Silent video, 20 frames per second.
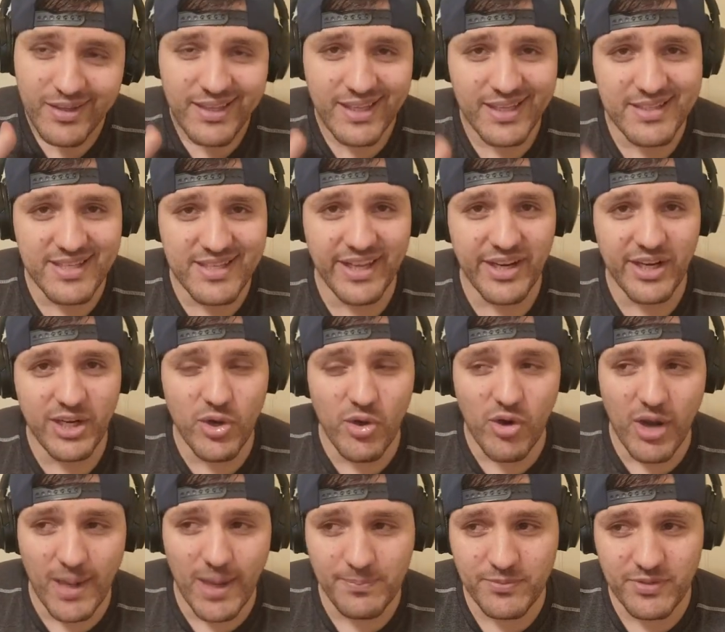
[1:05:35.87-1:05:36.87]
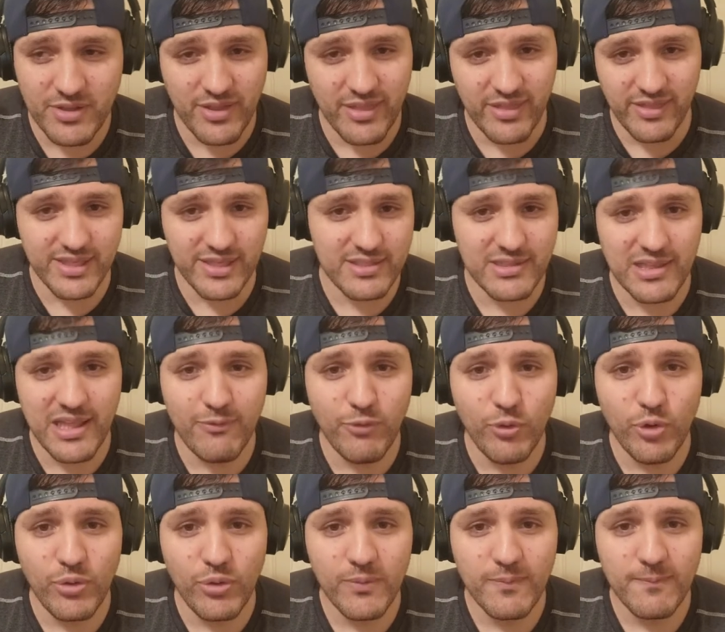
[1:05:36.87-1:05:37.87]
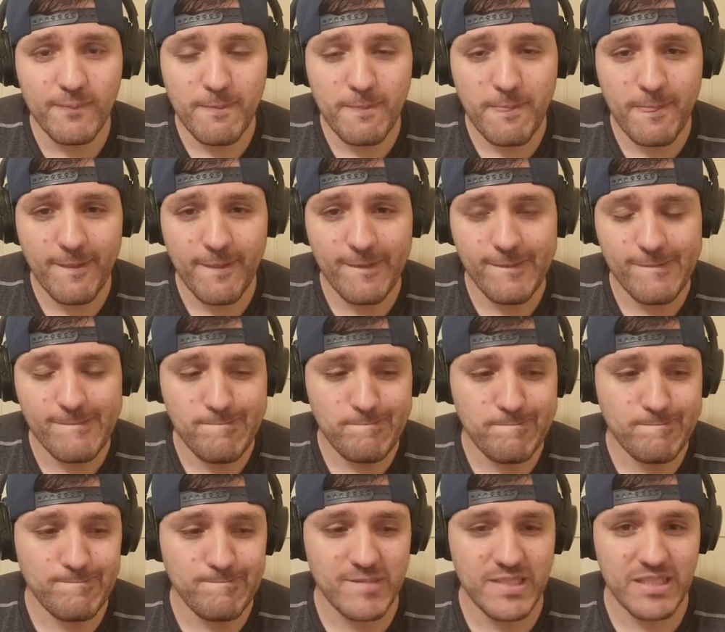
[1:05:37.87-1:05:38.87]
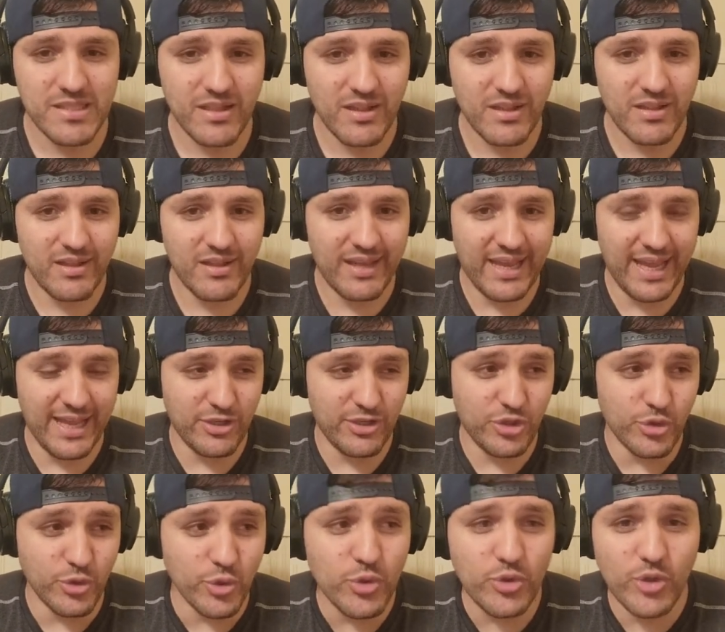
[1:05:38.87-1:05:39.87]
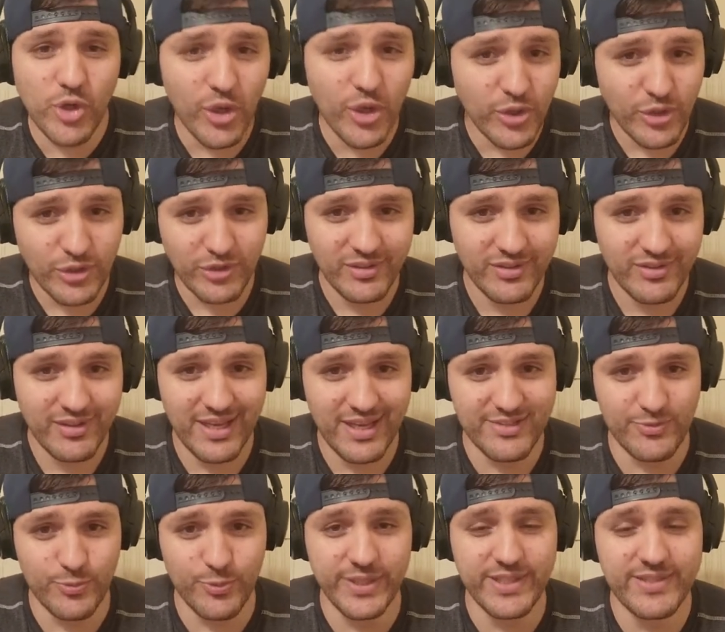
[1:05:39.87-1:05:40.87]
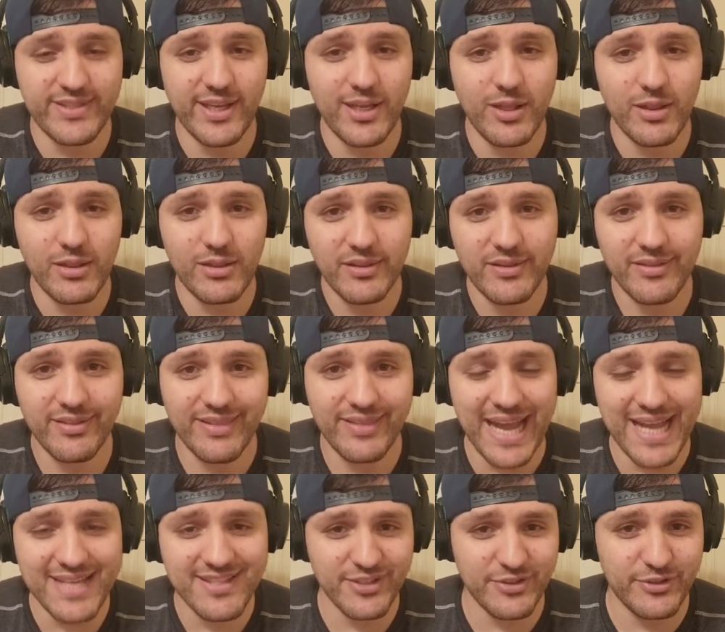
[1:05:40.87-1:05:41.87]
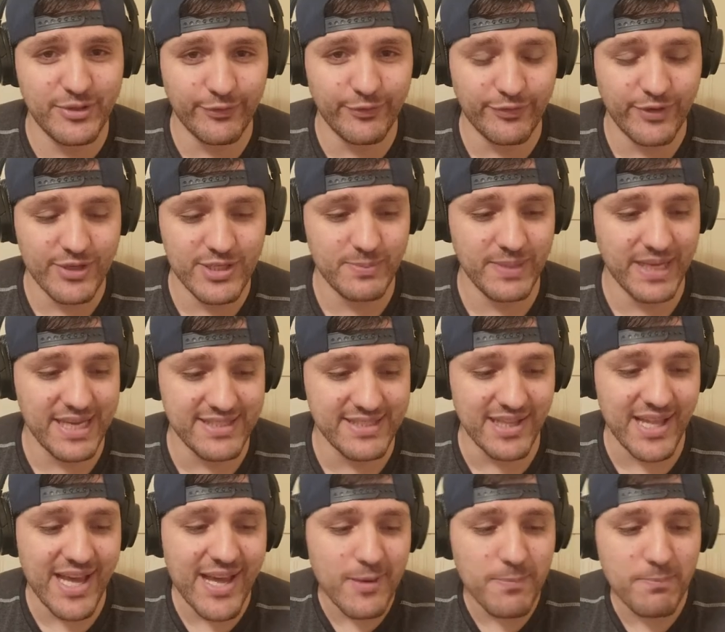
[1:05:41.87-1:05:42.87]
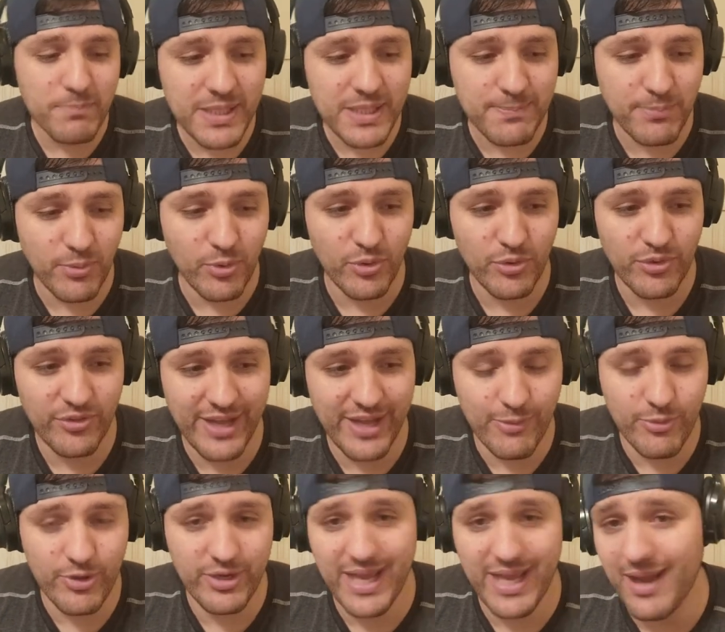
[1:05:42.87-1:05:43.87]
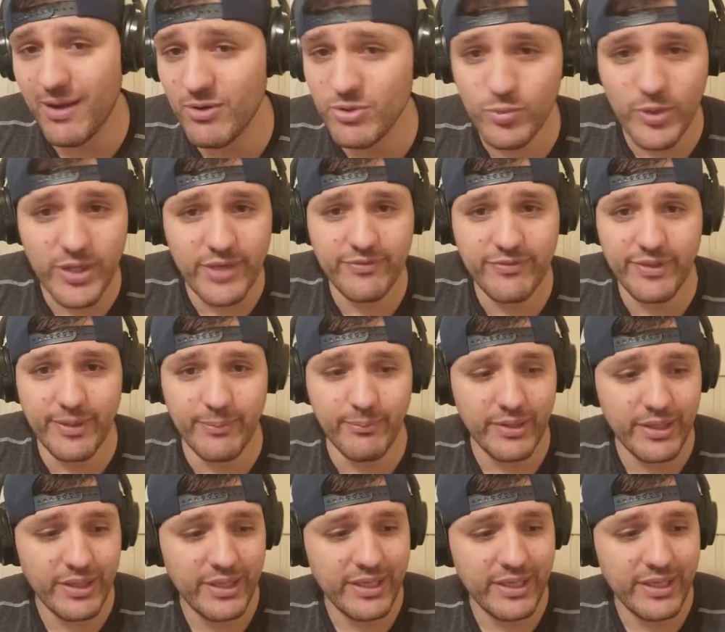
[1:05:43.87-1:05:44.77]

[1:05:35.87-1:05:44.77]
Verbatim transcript: it's going to go up to this level and you don't as retail, that's the difference. Because a lot of people that were now, I was one of them,